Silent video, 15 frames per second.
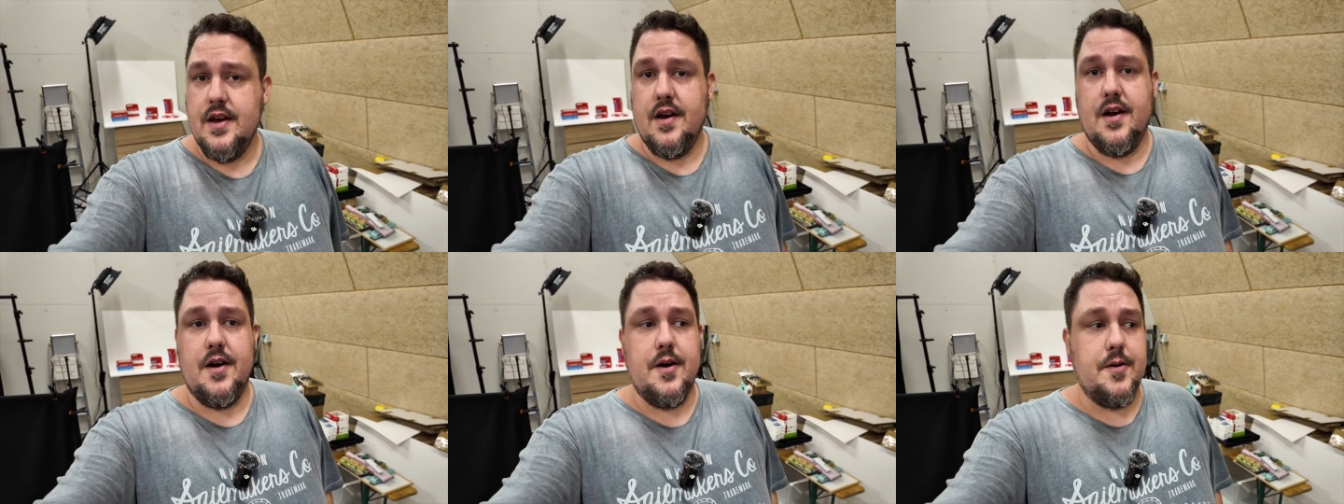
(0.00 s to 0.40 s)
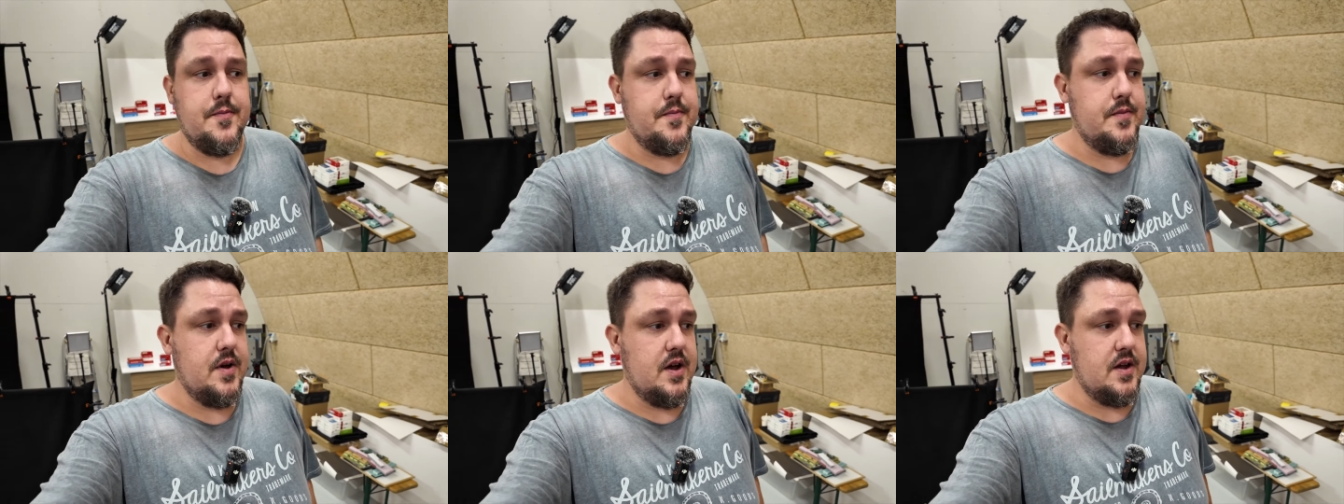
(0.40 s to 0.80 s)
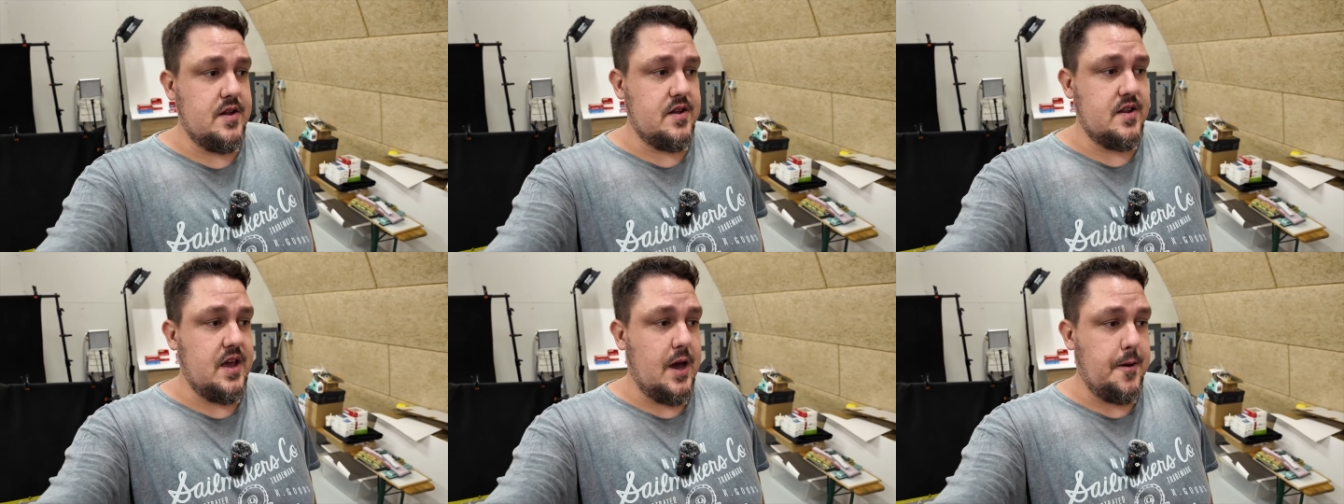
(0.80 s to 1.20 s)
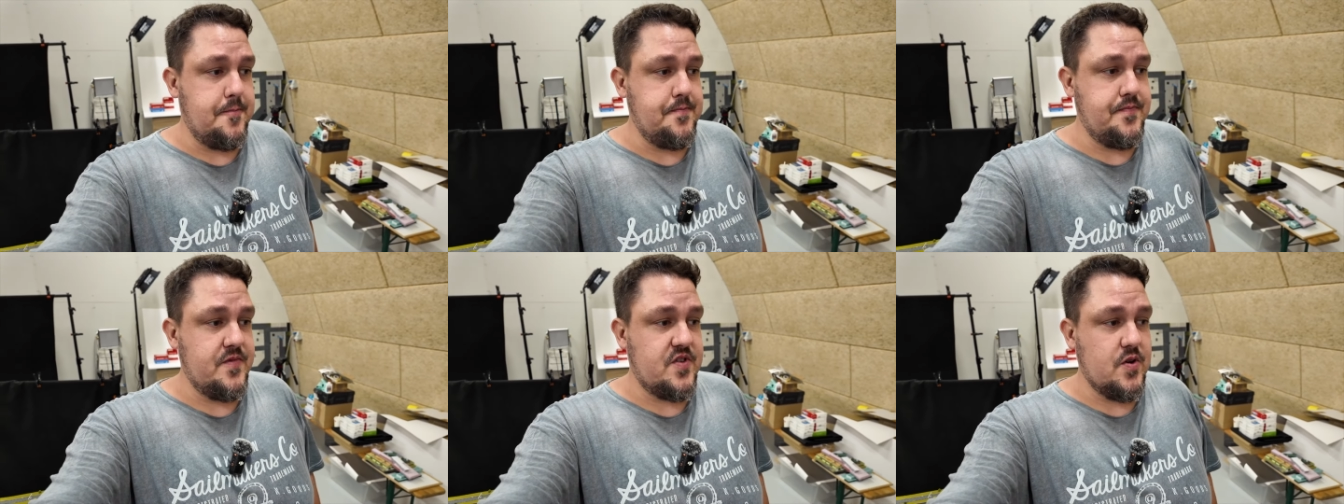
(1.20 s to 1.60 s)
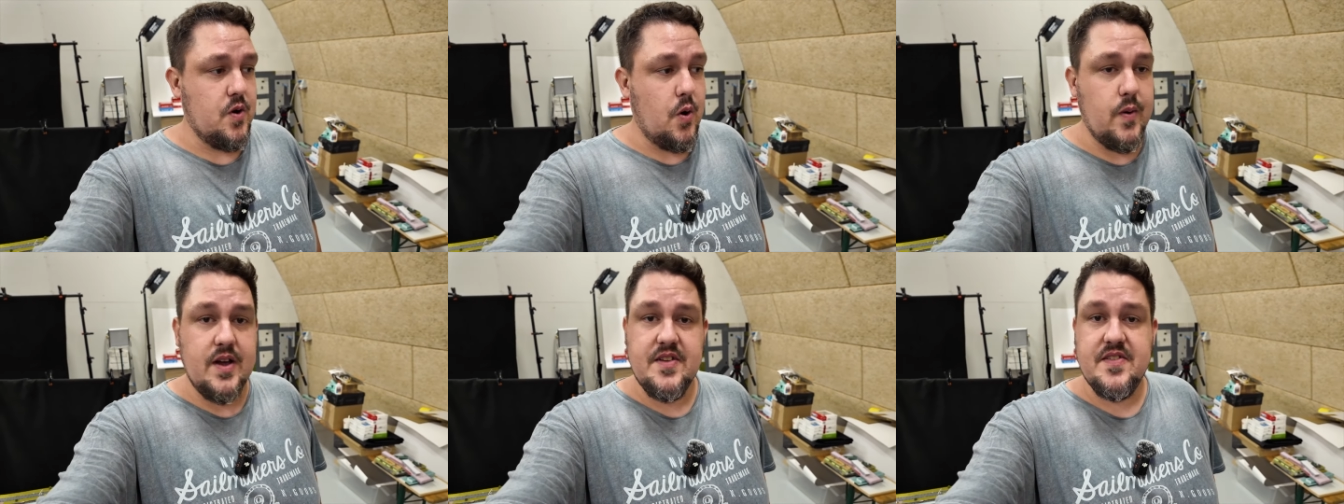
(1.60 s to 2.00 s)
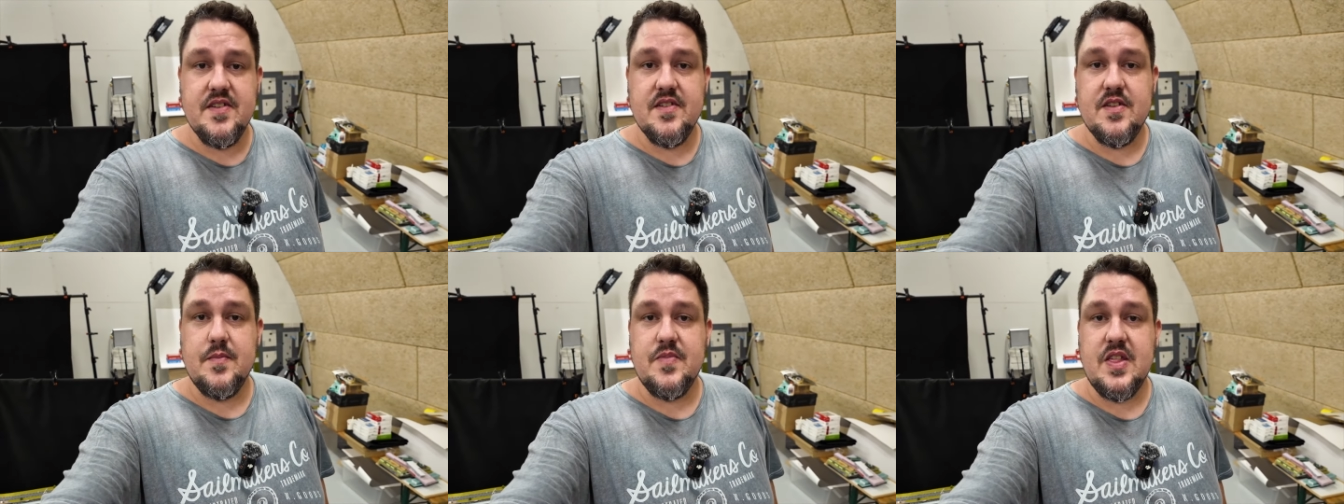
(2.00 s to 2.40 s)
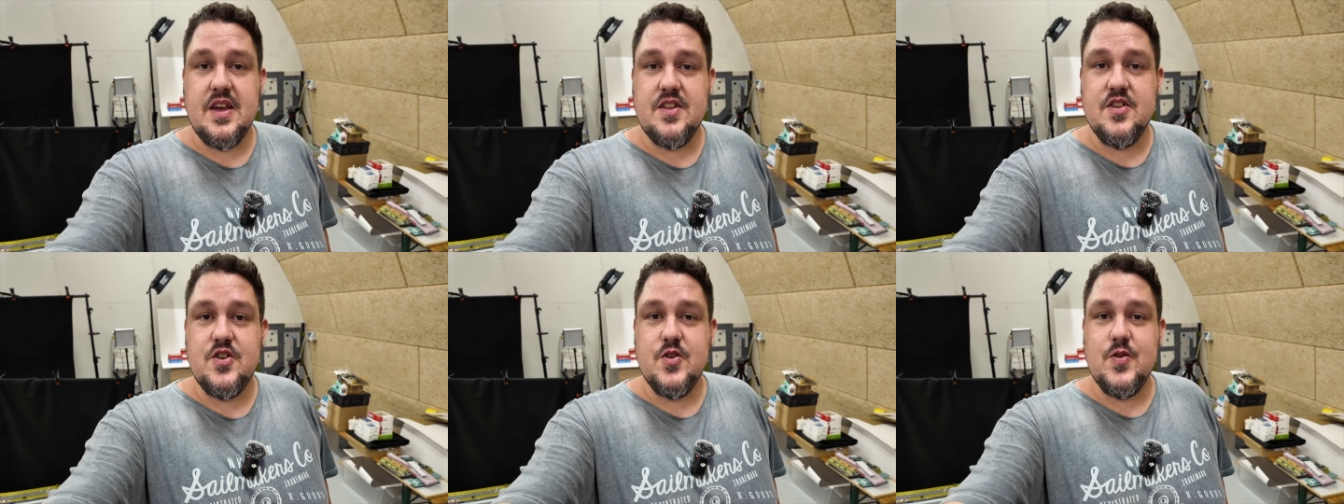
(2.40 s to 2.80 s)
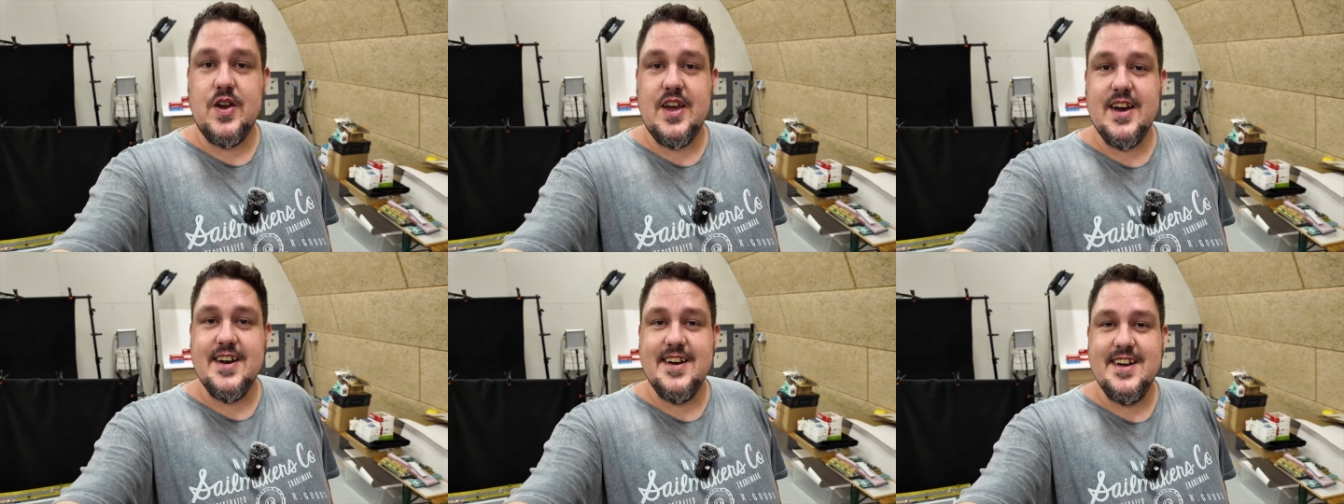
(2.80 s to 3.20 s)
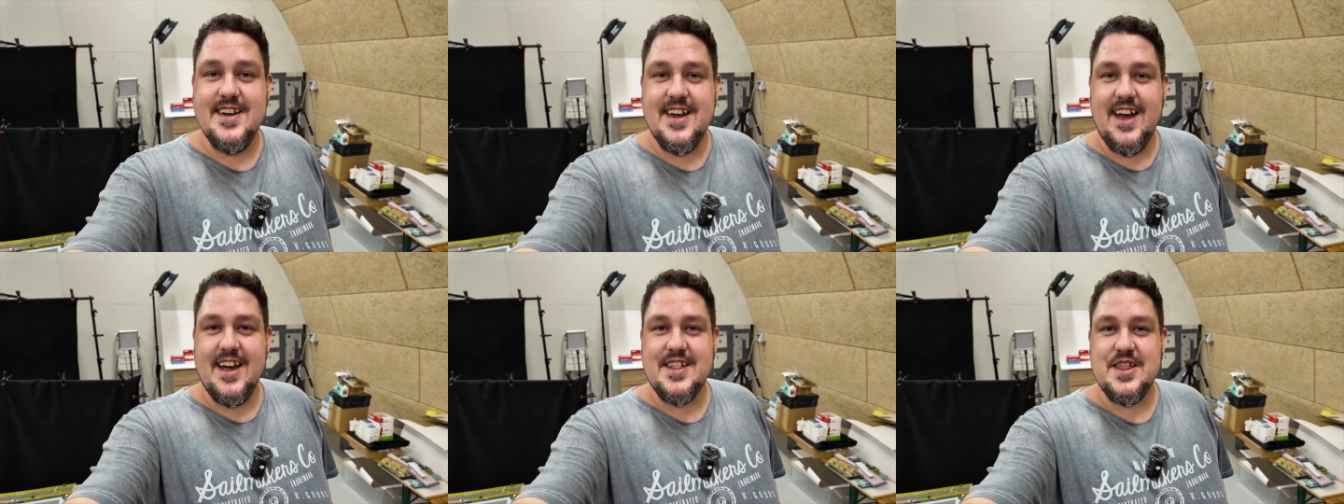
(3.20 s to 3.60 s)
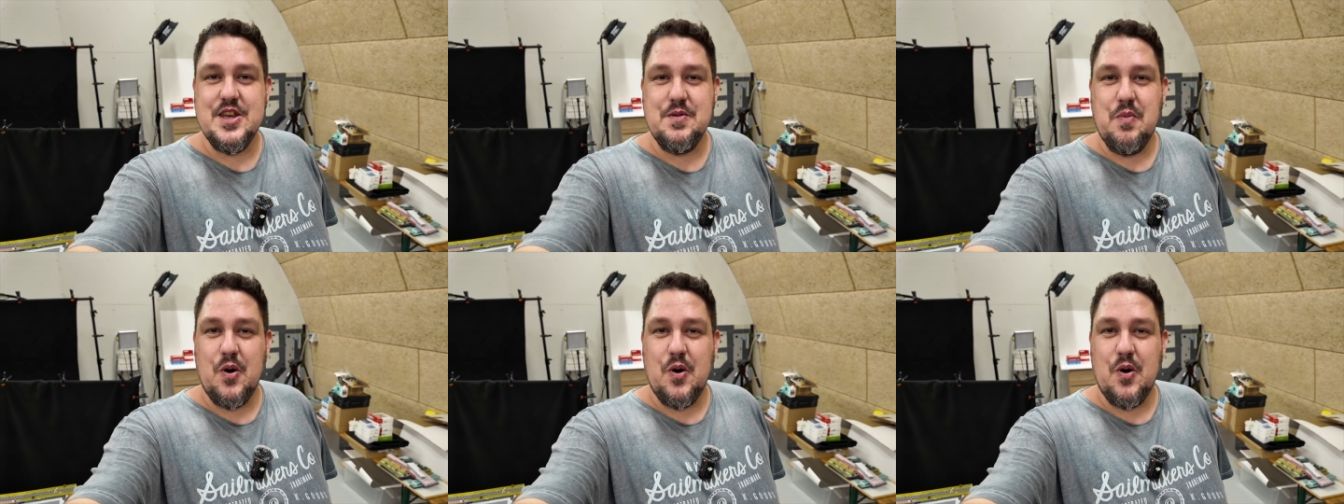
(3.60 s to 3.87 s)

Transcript: Um, and yeah, so always something to do here at the